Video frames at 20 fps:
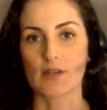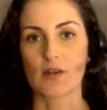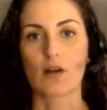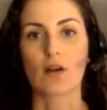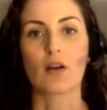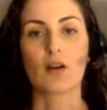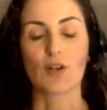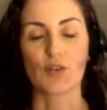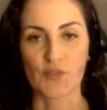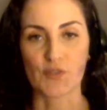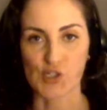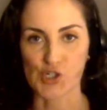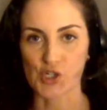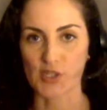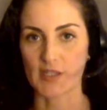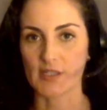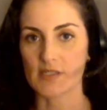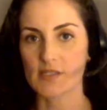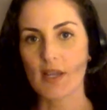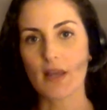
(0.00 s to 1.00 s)
that are
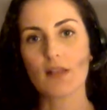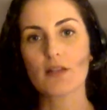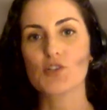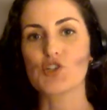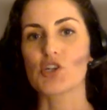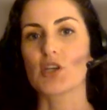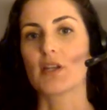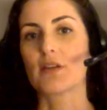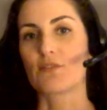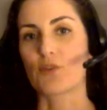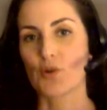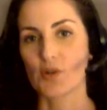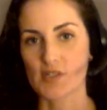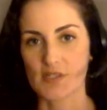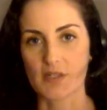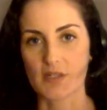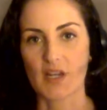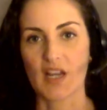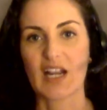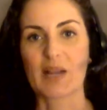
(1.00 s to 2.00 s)
artificially intelligent, of
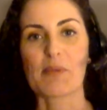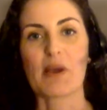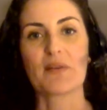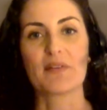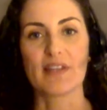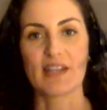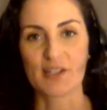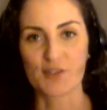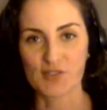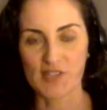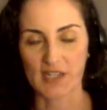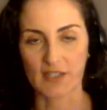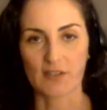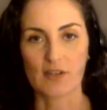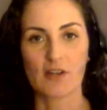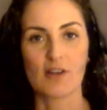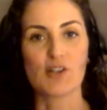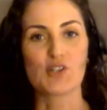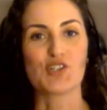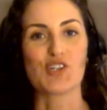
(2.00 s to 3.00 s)
course, I talk about
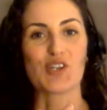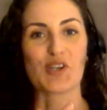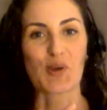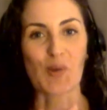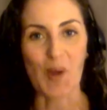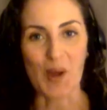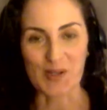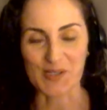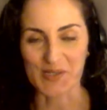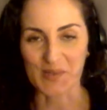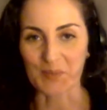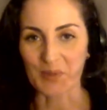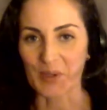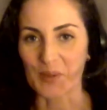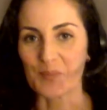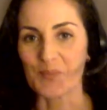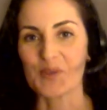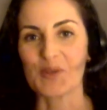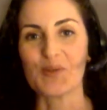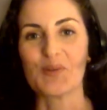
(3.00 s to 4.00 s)
nanotechnology, quantum
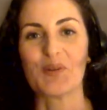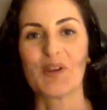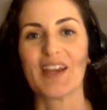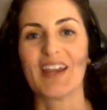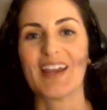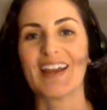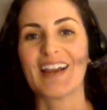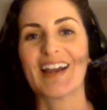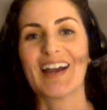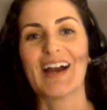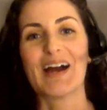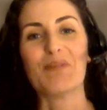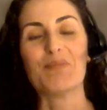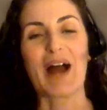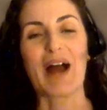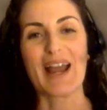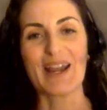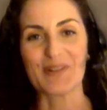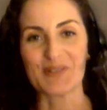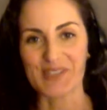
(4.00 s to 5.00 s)
computing,
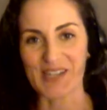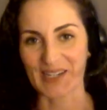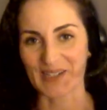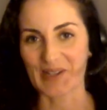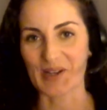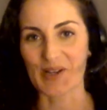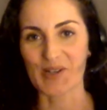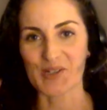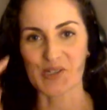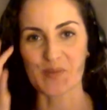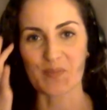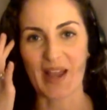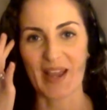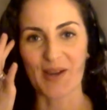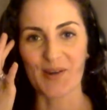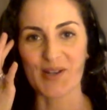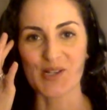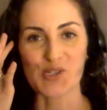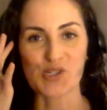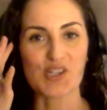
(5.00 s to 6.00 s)
biotechnology,
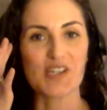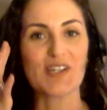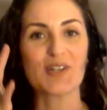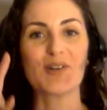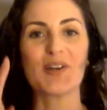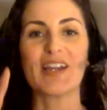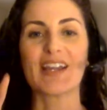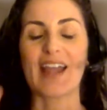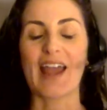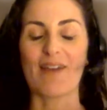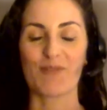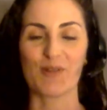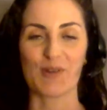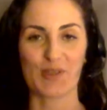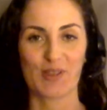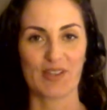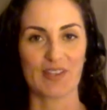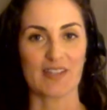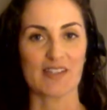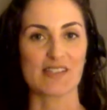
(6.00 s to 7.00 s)
bioengineering.
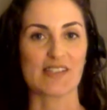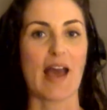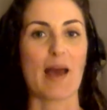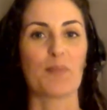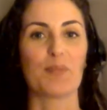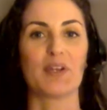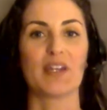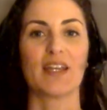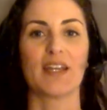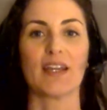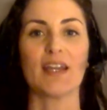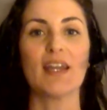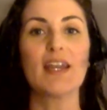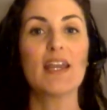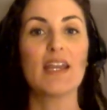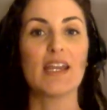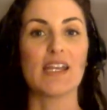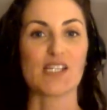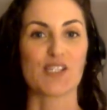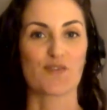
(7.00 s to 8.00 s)
Everything that's happening
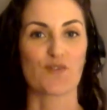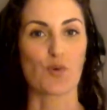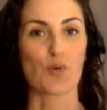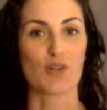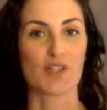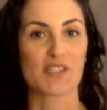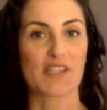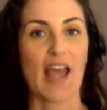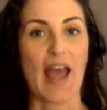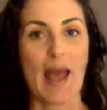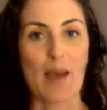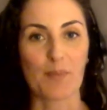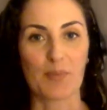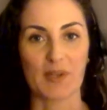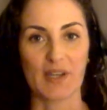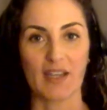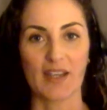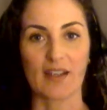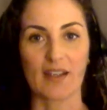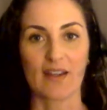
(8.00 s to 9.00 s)
is, of course,
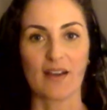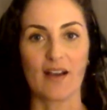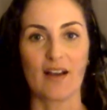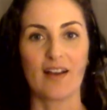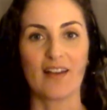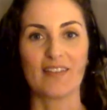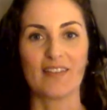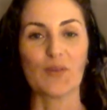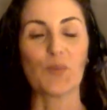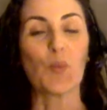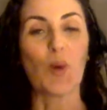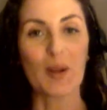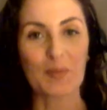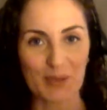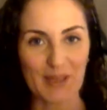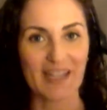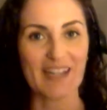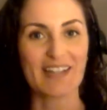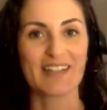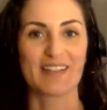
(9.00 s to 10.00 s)
happening on the one
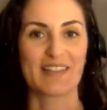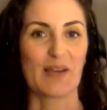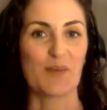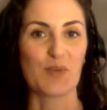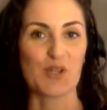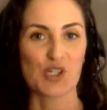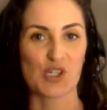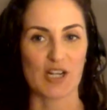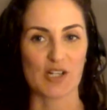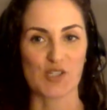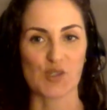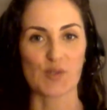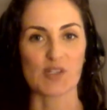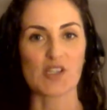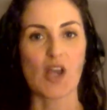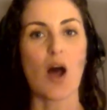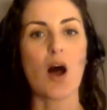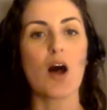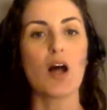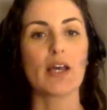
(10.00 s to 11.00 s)
planet that we share. So
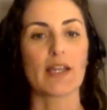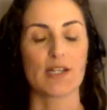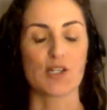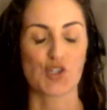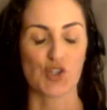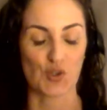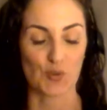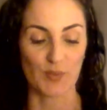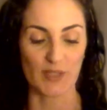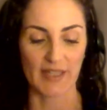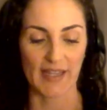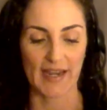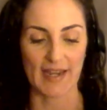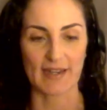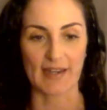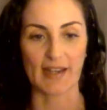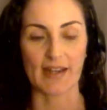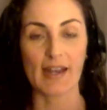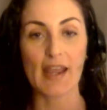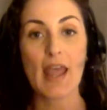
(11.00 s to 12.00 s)
it's all
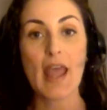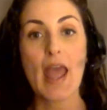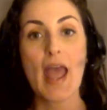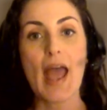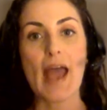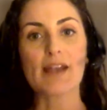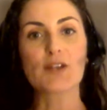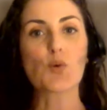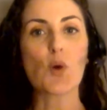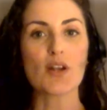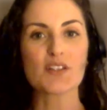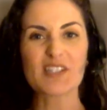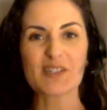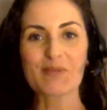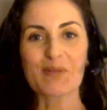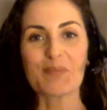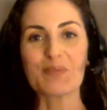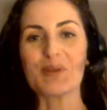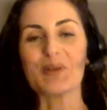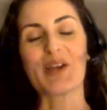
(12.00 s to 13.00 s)
interrelated. And quantum
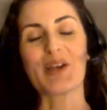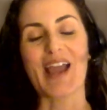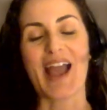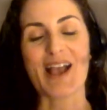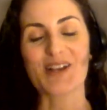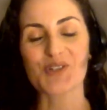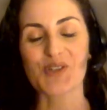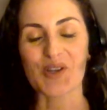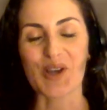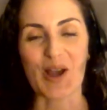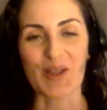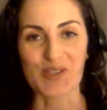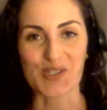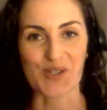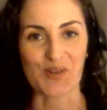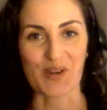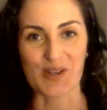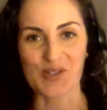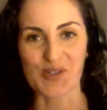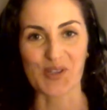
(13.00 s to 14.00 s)
computing, I actually got
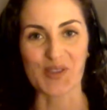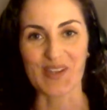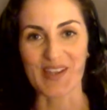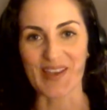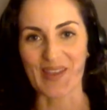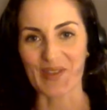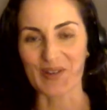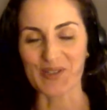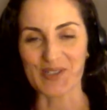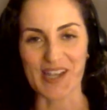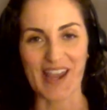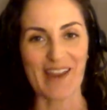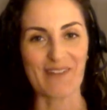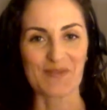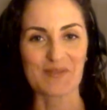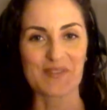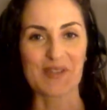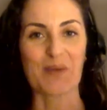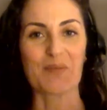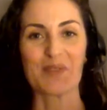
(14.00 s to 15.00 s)
this question the other day
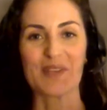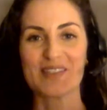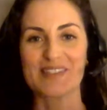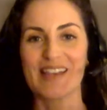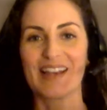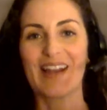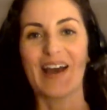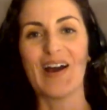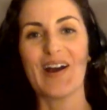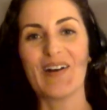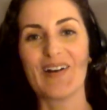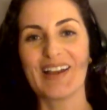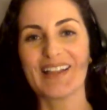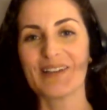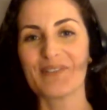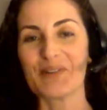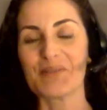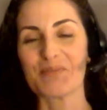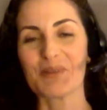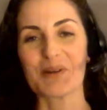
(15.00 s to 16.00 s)
from someone that said, oh, I
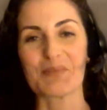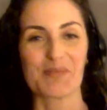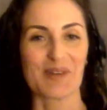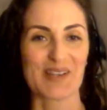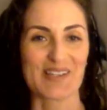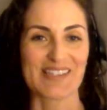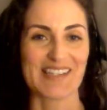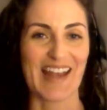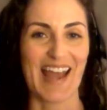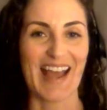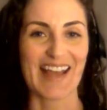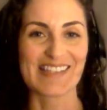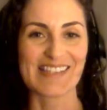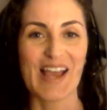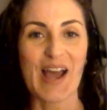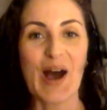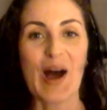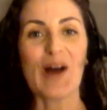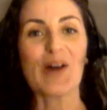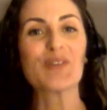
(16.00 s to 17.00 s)
love your book because it has
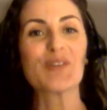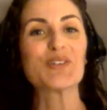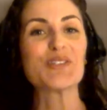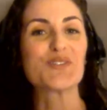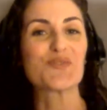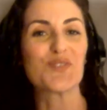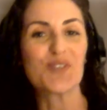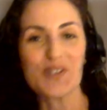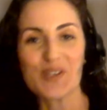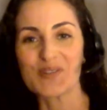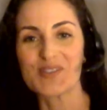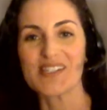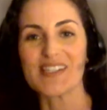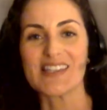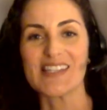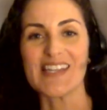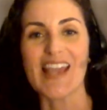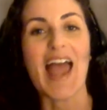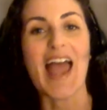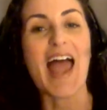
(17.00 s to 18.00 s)
all these footnotes
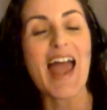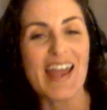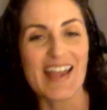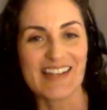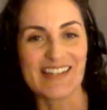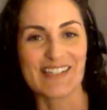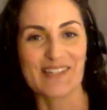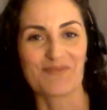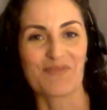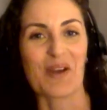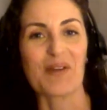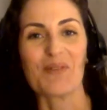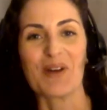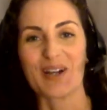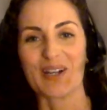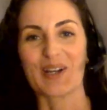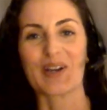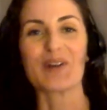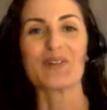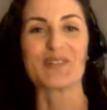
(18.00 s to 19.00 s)
at the end if I
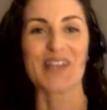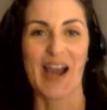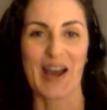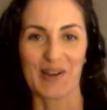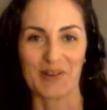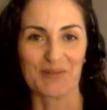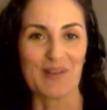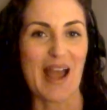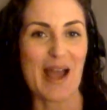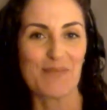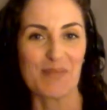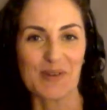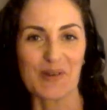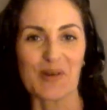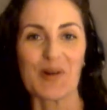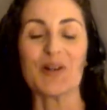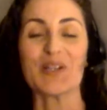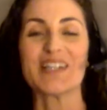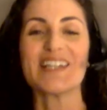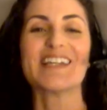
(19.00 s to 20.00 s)
want to go down a rabbit
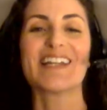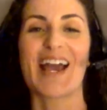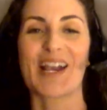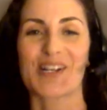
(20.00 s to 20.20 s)
hole. And he had